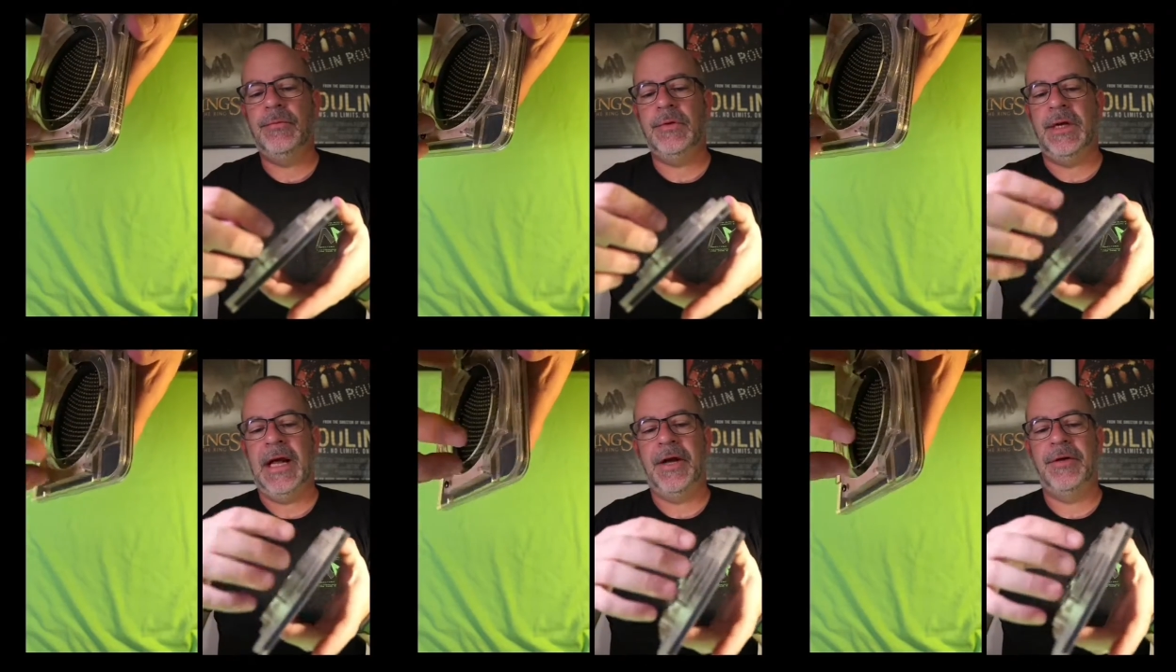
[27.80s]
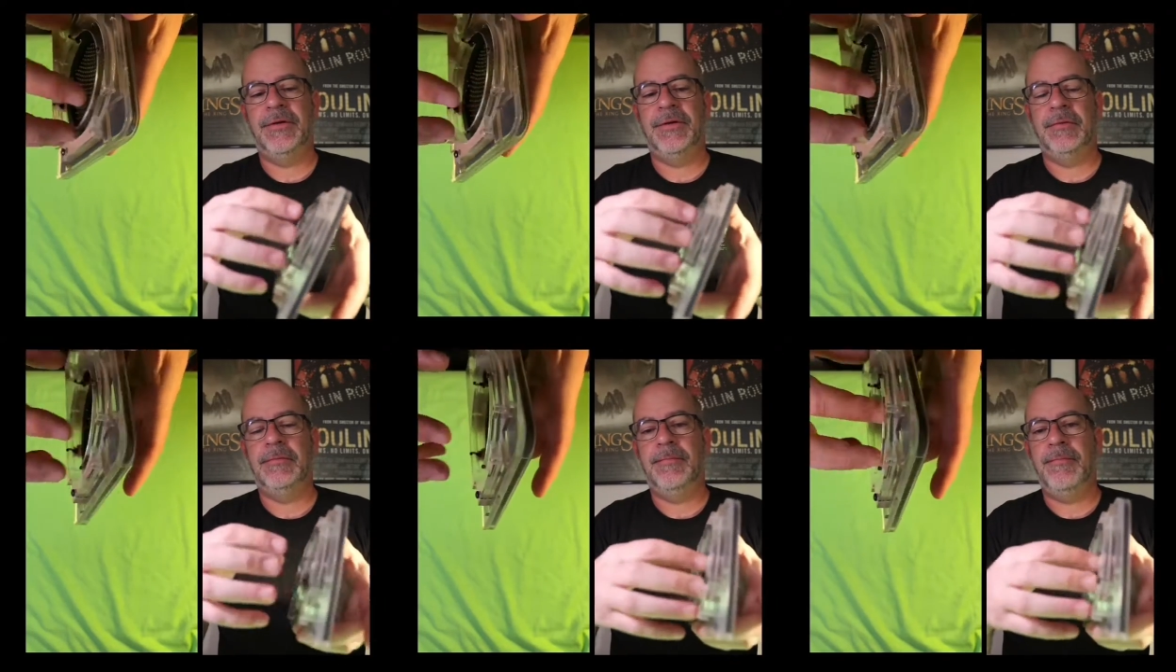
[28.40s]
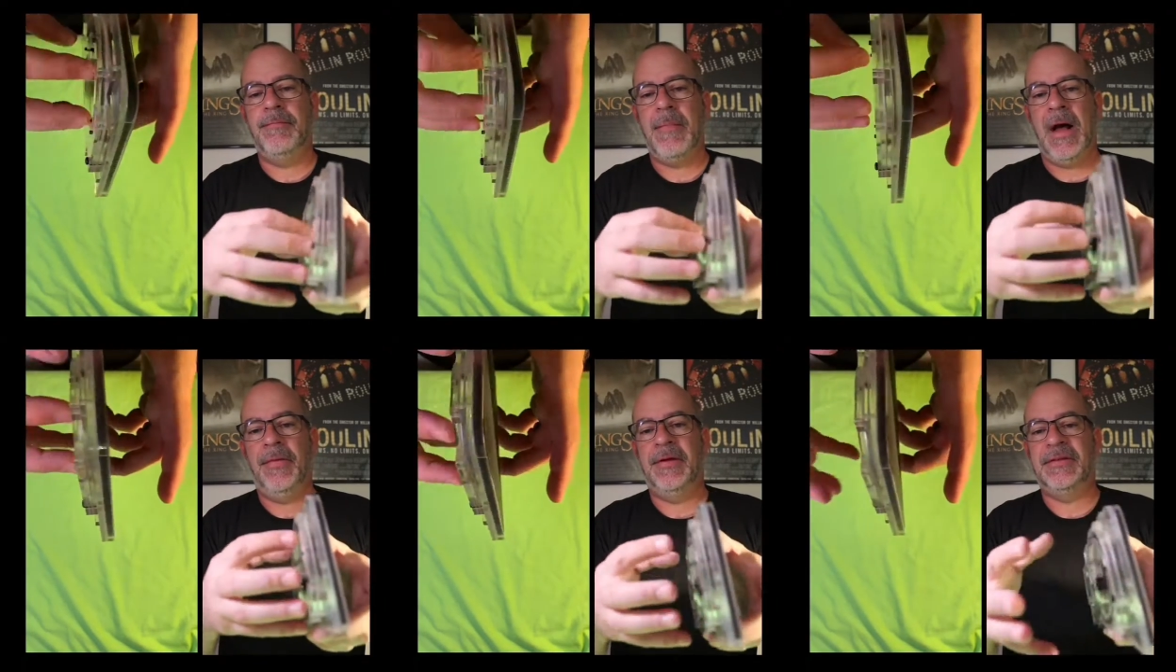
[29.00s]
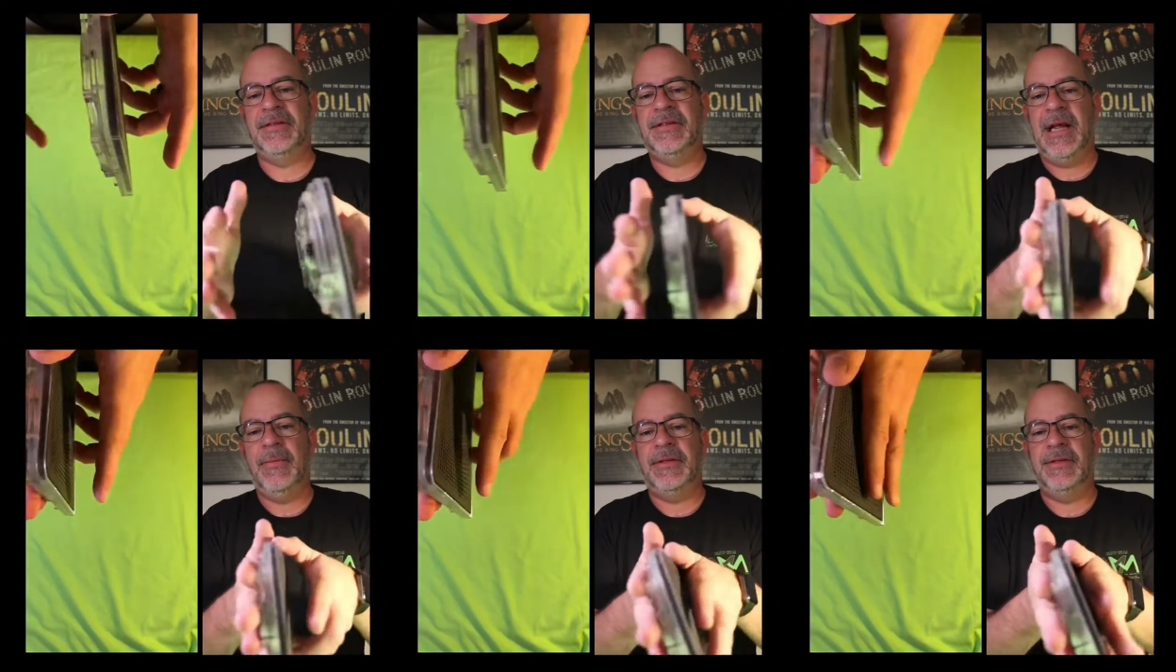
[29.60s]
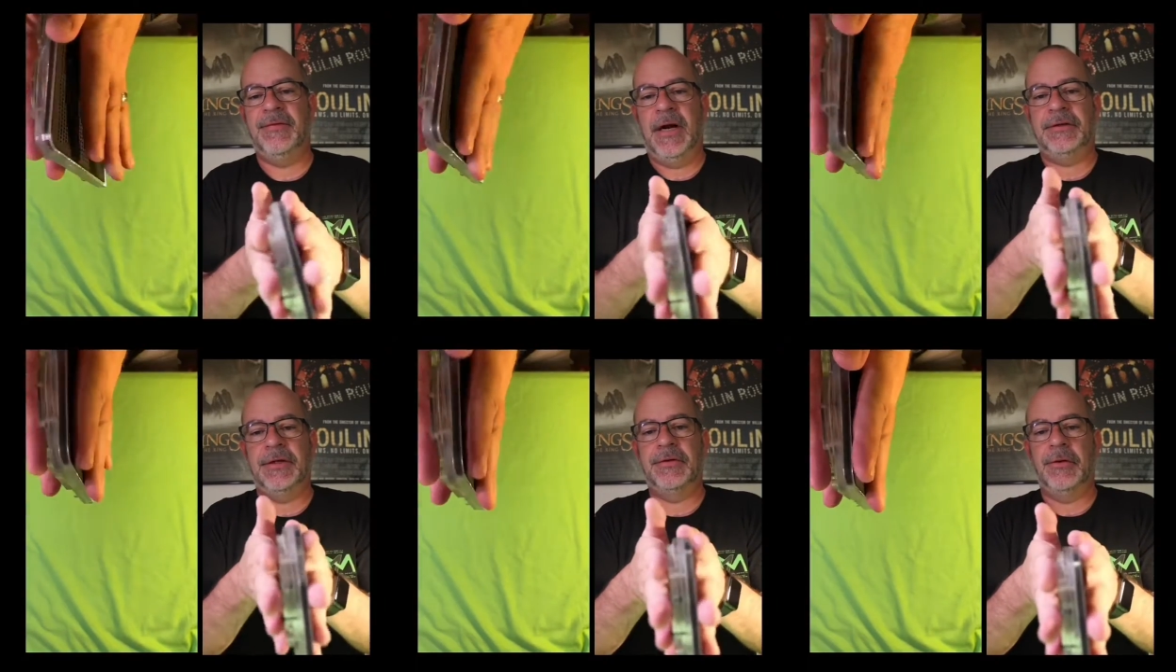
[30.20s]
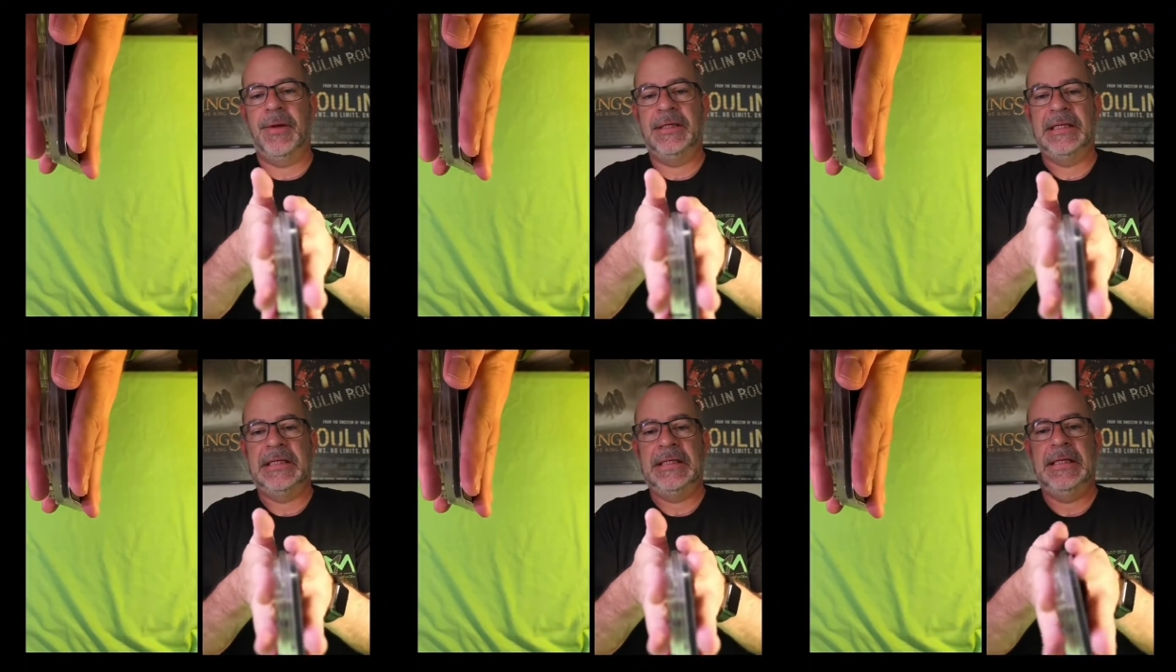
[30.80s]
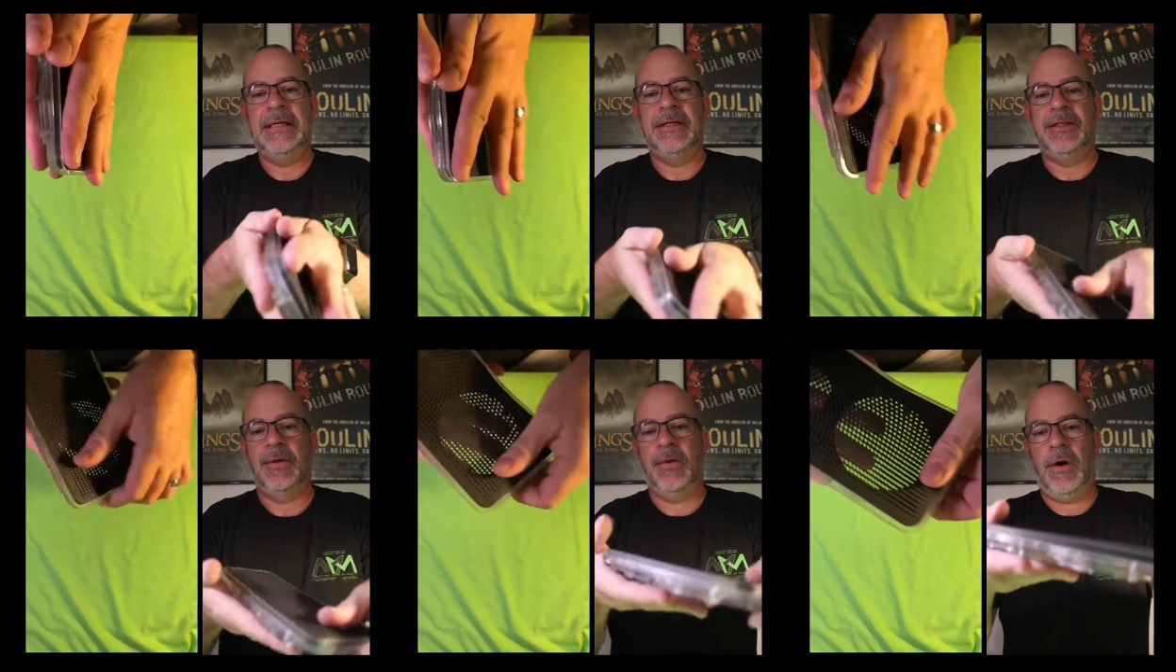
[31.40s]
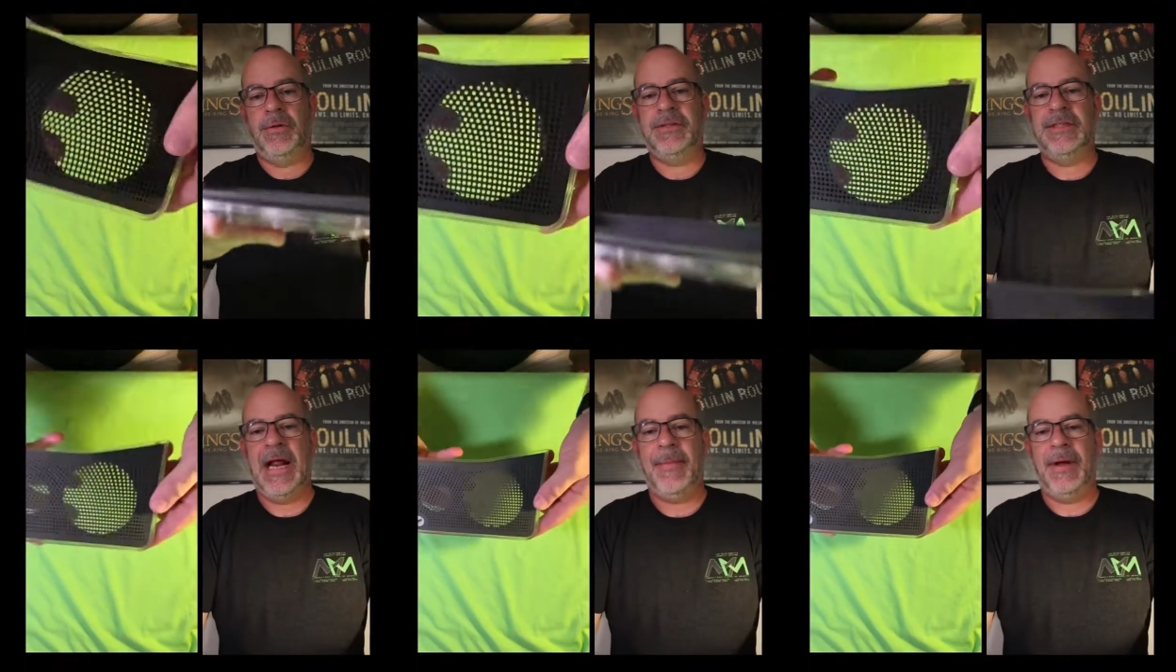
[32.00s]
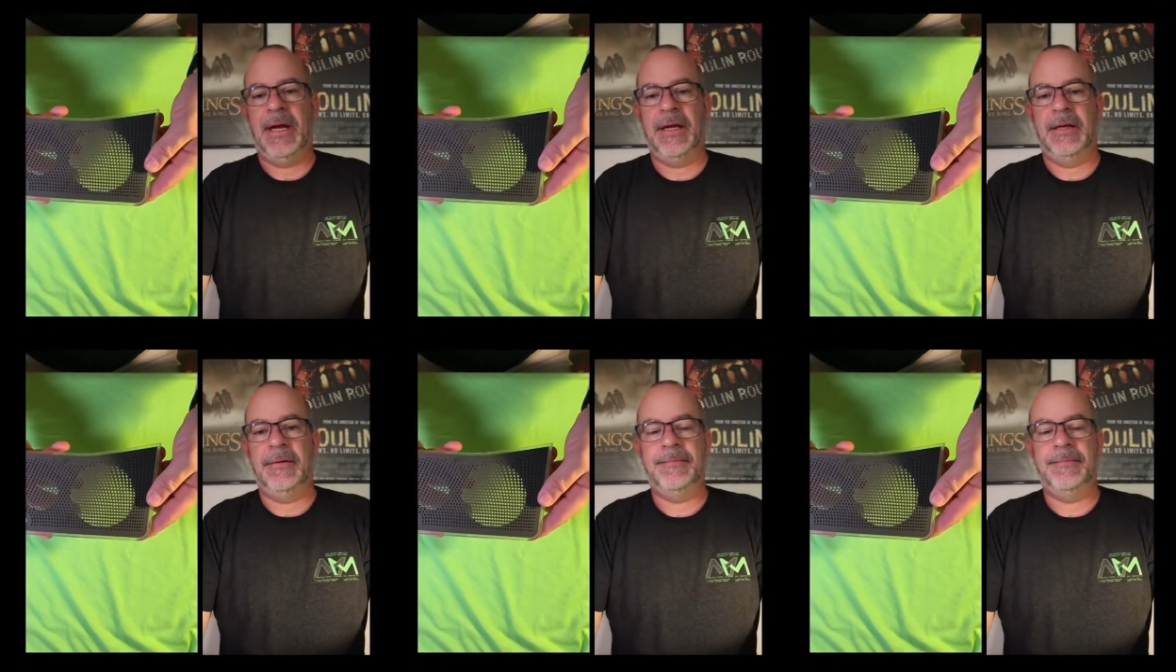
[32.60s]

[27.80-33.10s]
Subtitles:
allow you to mount this and sandwich the factory grill basically, so it'll all snap back in.